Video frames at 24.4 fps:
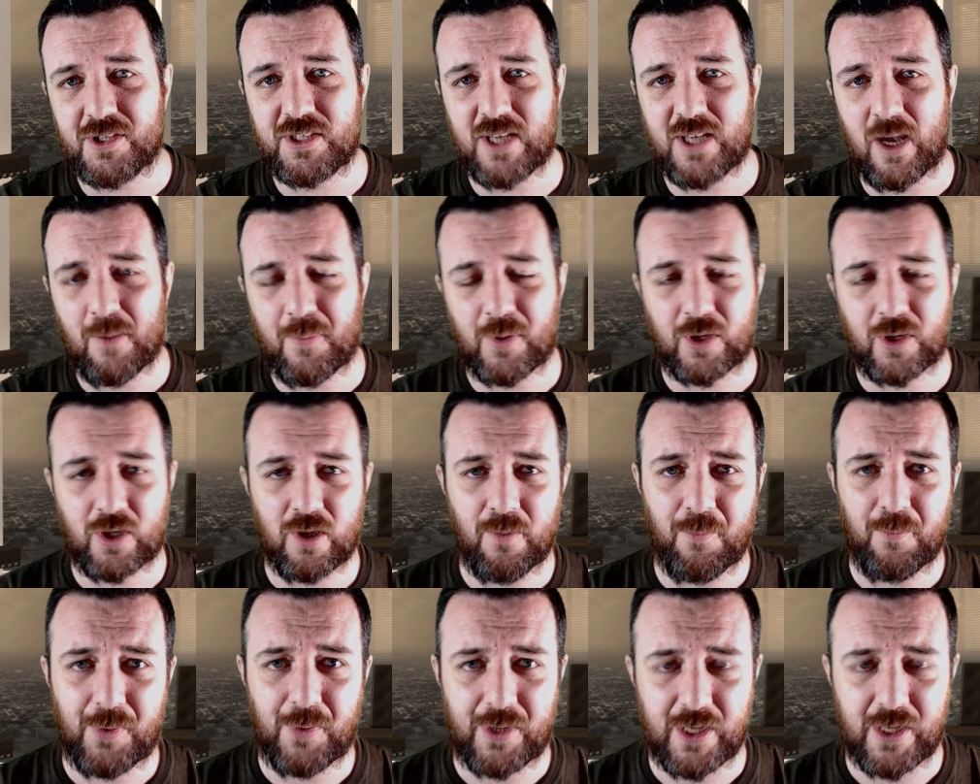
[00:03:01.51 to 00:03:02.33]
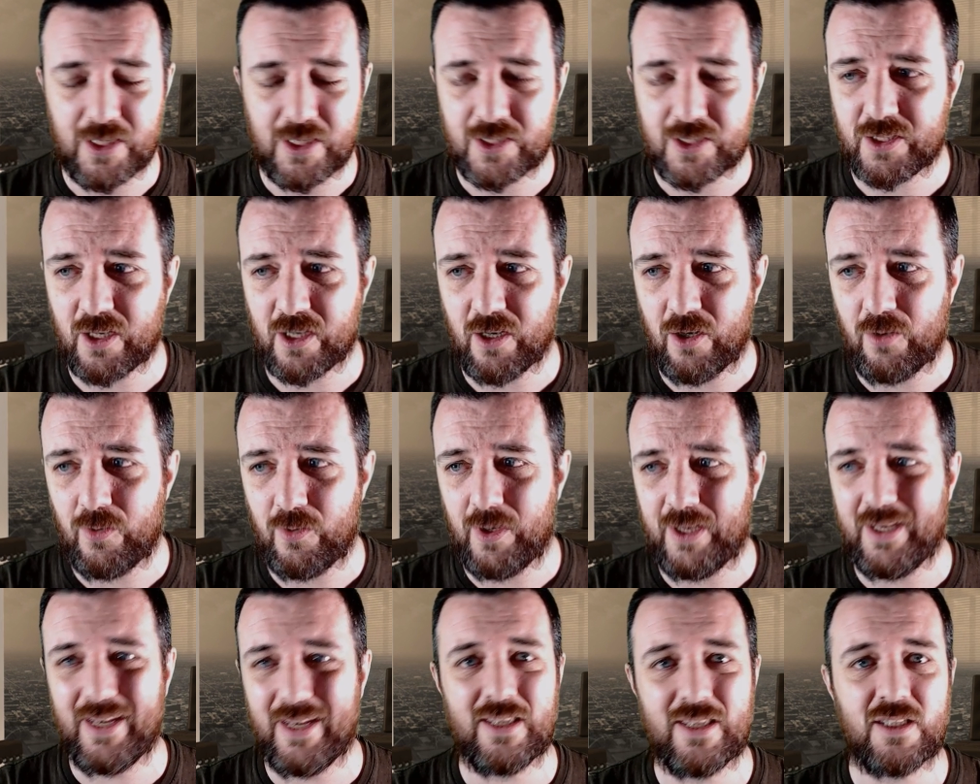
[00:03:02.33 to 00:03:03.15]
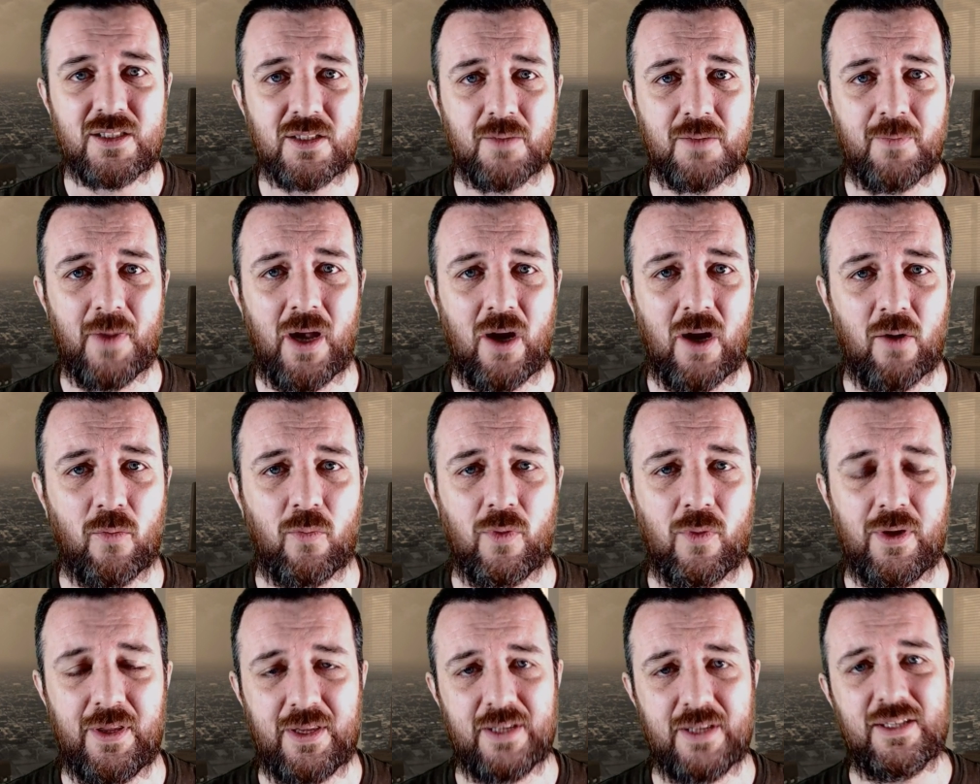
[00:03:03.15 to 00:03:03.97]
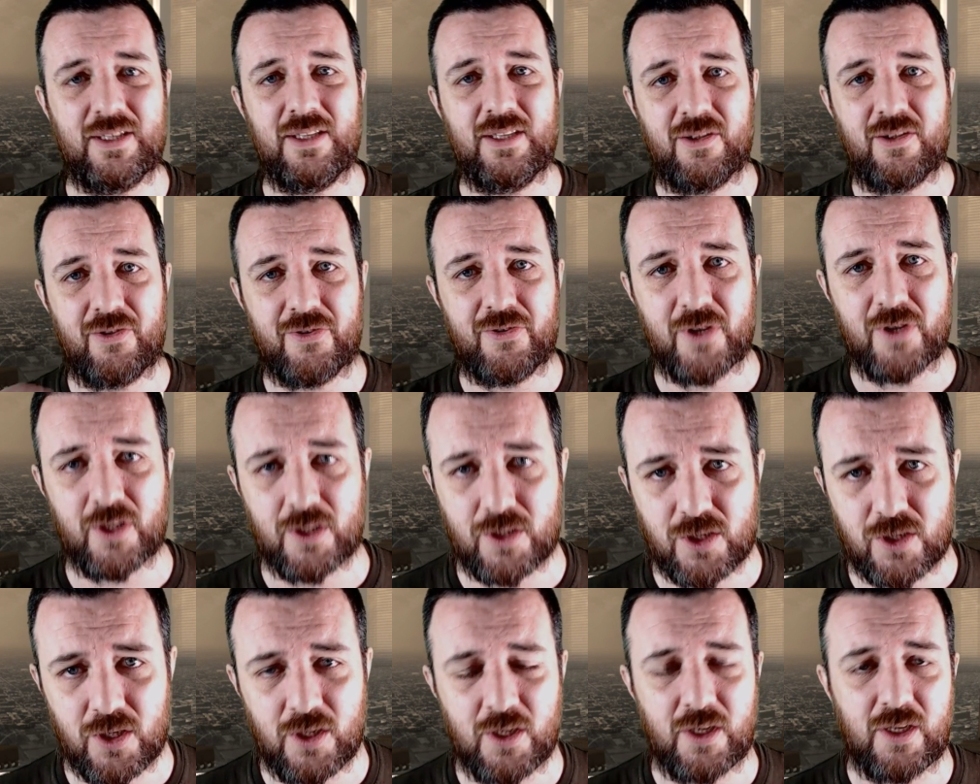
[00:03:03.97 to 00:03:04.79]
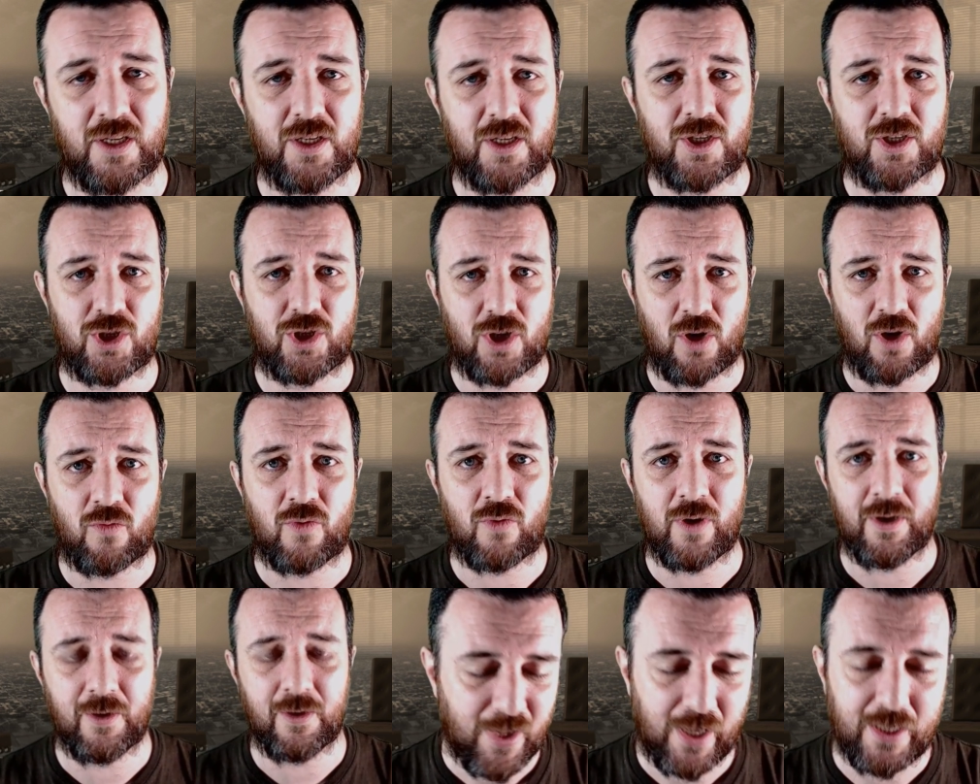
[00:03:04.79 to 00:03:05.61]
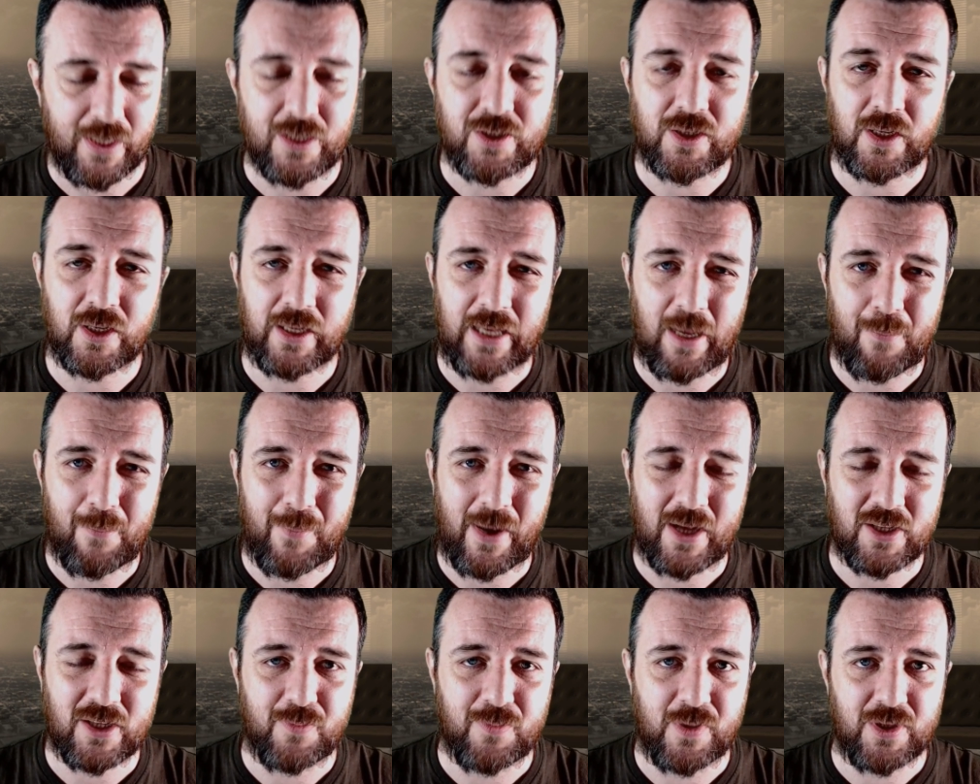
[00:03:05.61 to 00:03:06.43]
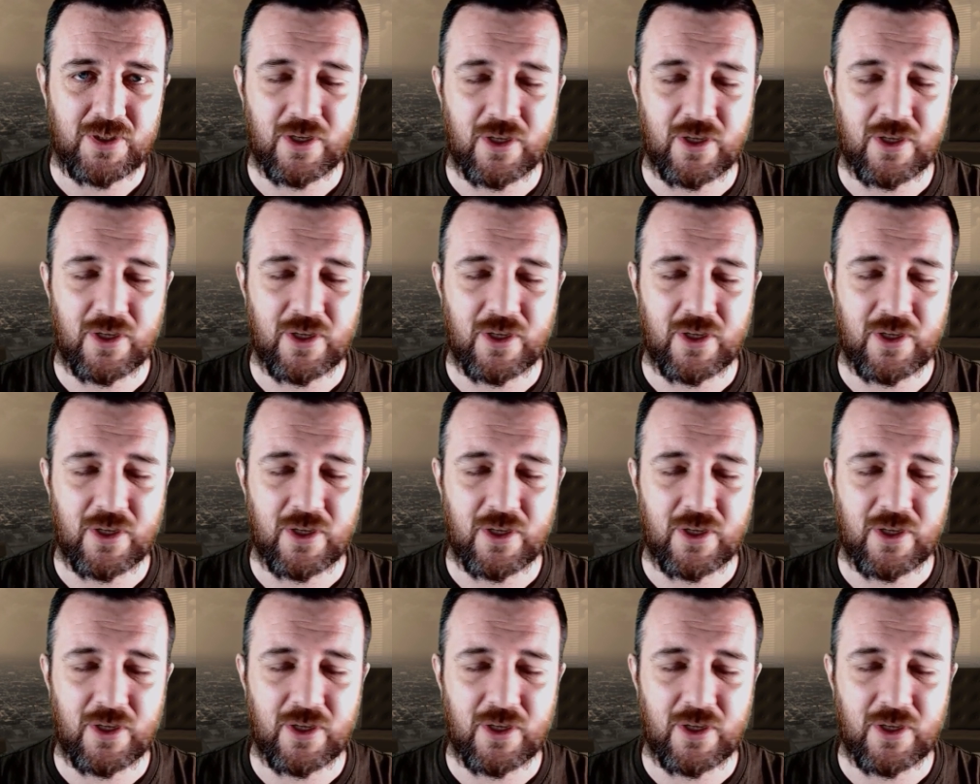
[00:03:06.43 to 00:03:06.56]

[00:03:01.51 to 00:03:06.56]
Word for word: set up a company, so he needed some help with his introduction and his show reel, and he's going to get back to me.